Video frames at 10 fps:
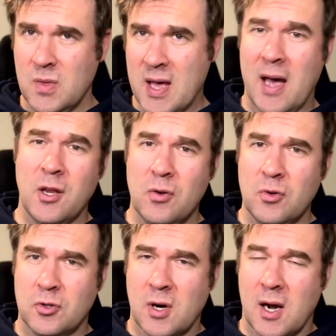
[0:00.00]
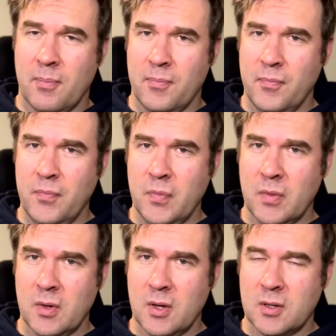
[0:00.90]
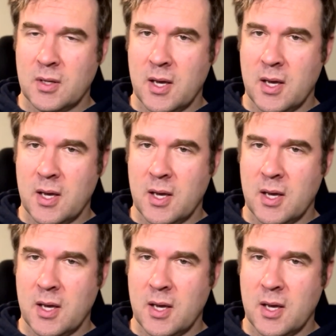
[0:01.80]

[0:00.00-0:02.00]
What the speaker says: That huge drop, it's